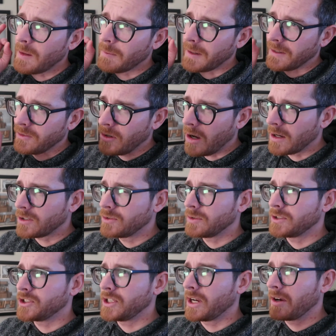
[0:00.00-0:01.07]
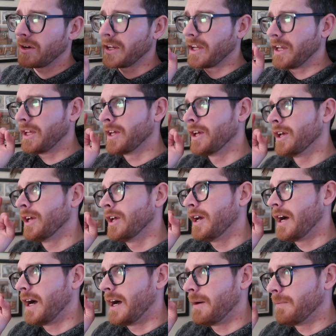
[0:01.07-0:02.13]
But I talked to a charity
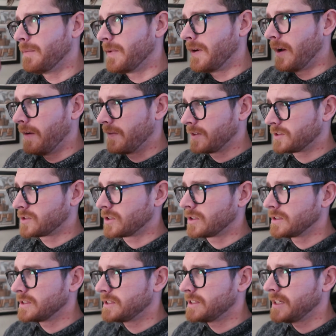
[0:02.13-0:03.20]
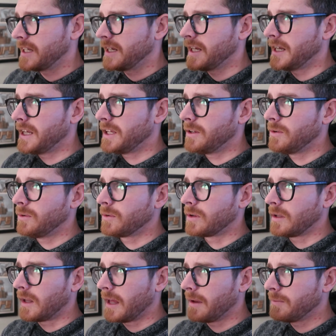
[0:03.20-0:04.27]
of a certain city who
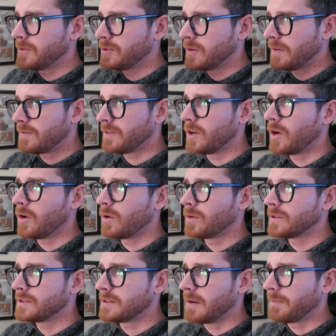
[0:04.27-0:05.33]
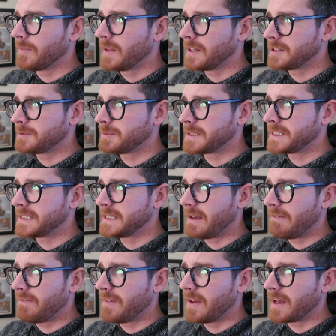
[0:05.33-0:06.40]
claimed to have known something
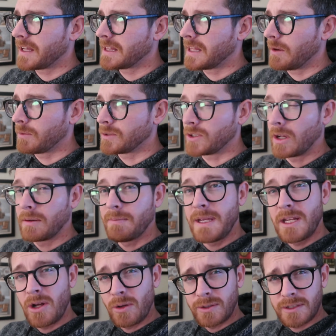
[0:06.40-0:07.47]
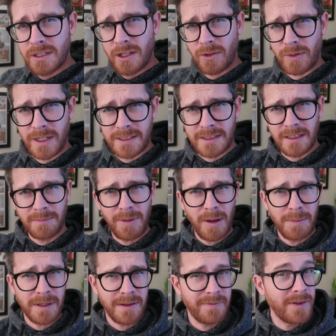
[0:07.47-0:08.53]
specific that was unbeknownst to the rest of the
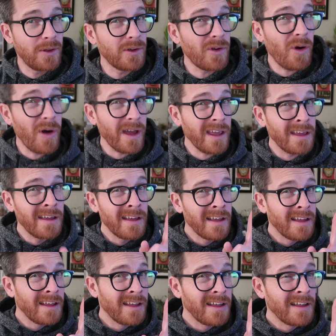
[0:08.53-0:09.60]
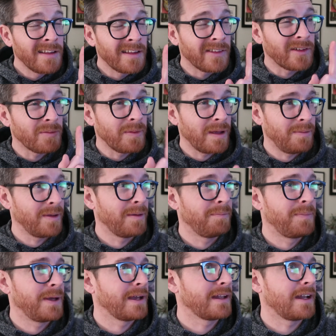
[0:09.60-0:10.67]
public of Illinois. There may be a
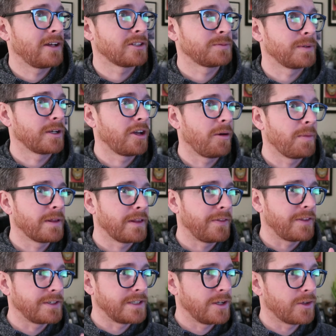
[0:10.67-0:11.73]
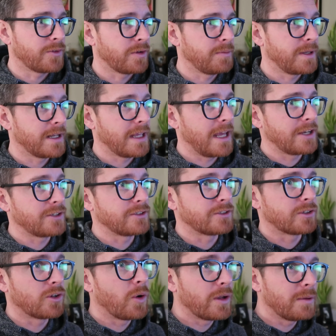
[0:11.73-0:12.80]
big announcement coming that the Tier 3 mitigations
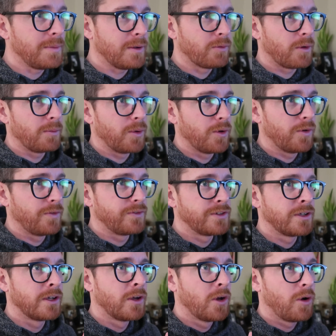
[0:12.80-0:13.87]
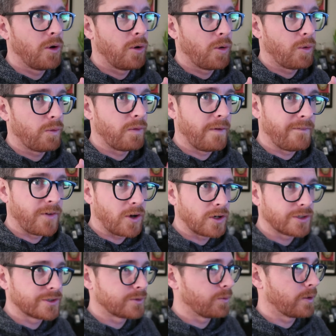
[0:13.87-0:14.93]
are going to be removed or
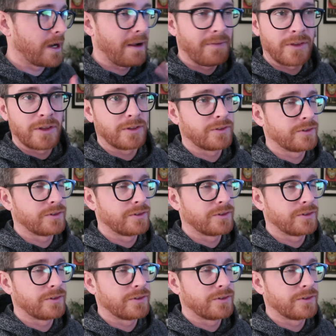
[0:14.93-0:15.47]
reversed, whatever the